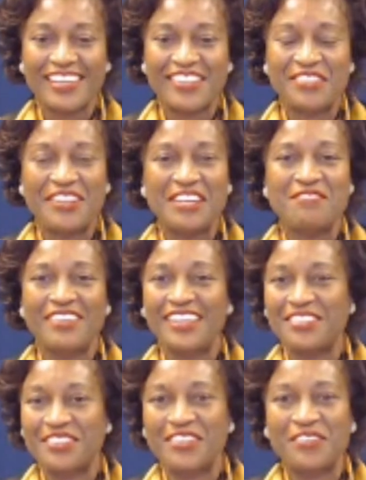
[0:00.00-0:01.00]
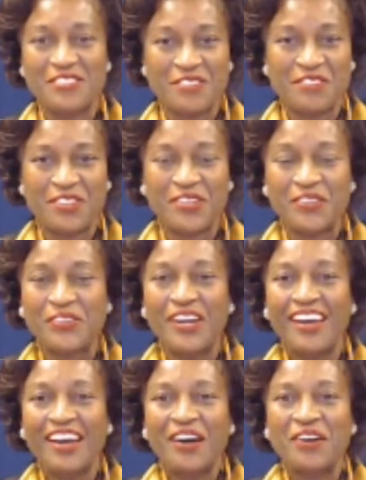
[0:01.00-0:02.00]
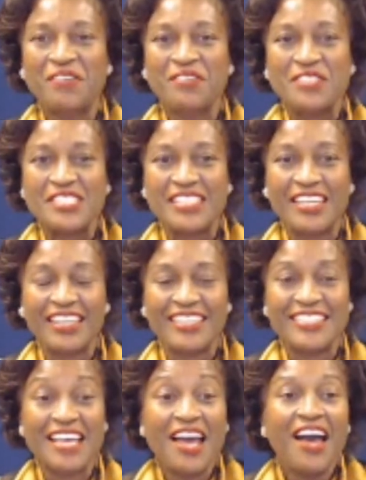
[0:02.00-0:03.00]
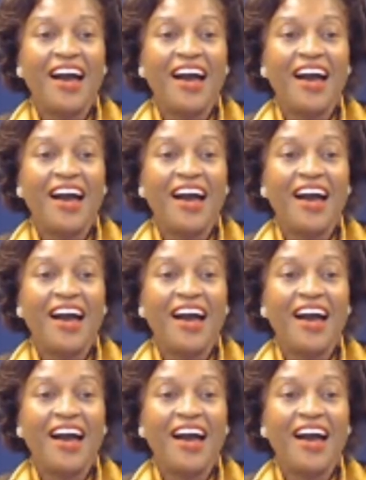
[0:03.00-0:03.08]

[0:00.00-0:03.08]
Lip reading: and good evening to those of you overseas.